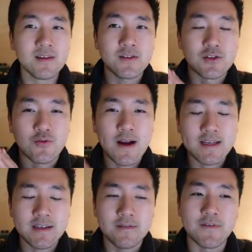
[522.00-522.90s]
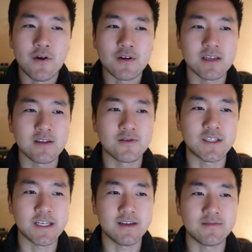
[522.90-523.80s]
directing and focusing your
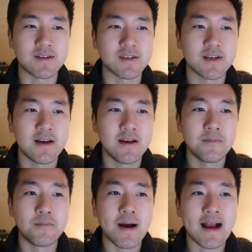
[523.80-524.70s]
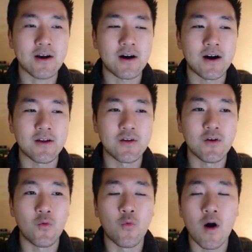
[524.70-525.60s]
teams back on
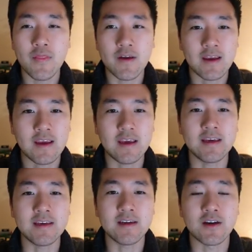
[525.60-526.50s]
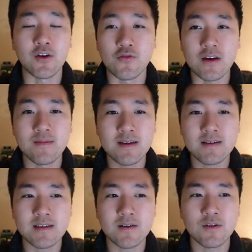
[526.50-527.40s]
what the key
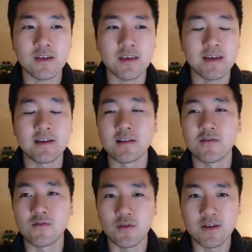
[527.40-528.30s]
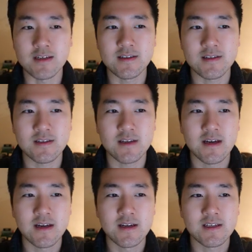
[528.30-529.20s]
agreement and what the key deliverable is.
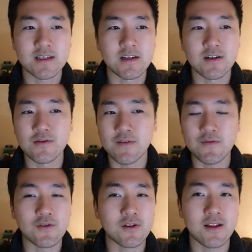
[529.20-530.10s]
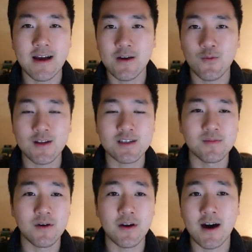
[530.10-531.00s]
So if your client wants to
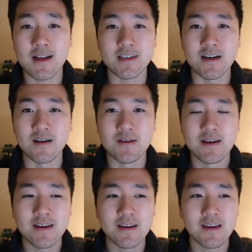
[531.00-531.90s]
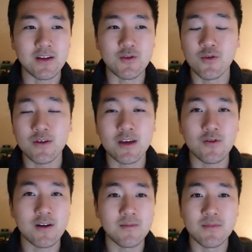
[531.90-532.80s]
build a hot tub and you only
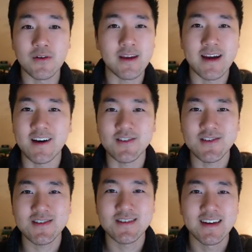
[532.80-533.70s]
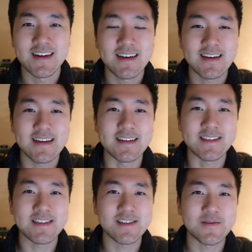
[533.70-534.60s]
agreed on building a house,
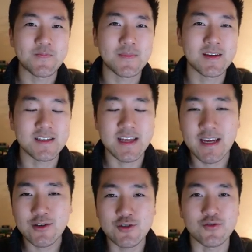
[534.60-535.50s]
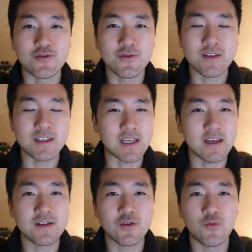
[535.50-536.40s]
it's staying true,
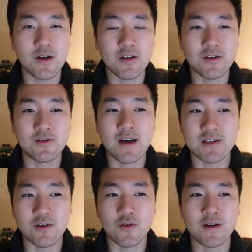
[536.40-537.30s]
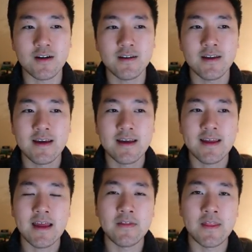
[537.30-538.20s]
sticking to what you guys agreed on,
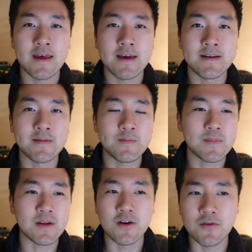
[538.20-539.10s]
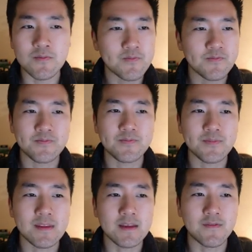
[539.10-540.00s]
and then,
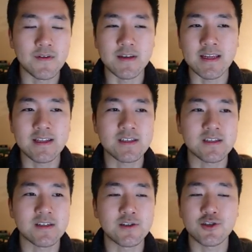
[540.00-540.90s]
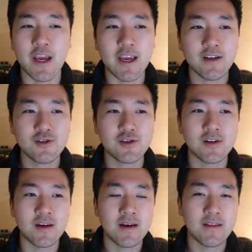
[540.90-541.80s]
if it needs to change,
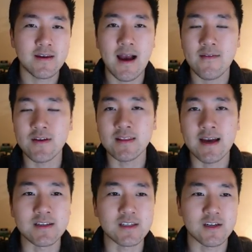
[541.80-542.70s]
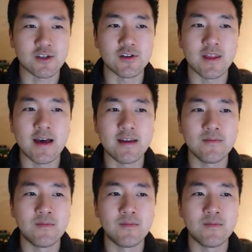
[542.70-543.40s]
then having that discussion then,